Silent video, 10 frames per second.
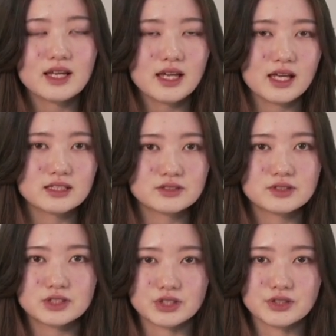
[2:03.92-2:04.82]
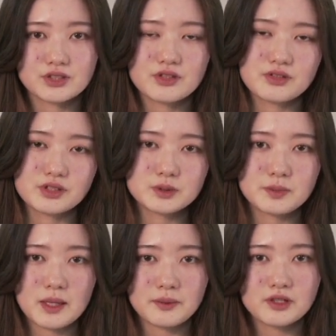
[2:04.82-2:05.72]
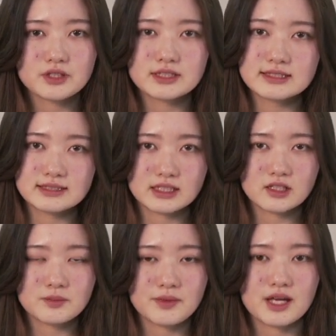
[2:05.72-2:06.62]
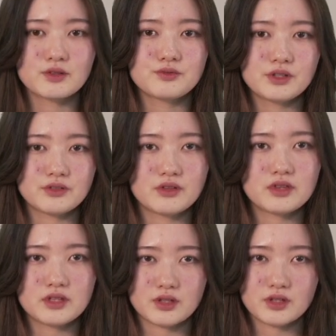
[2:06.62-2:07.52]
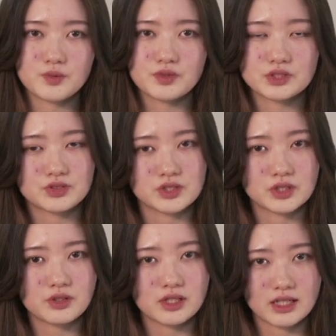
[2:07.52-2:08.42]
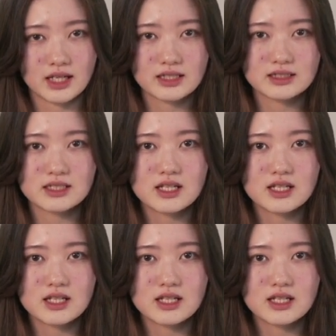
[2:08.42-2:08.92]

As a result, those papers couldn't determine whether the theory was true or not,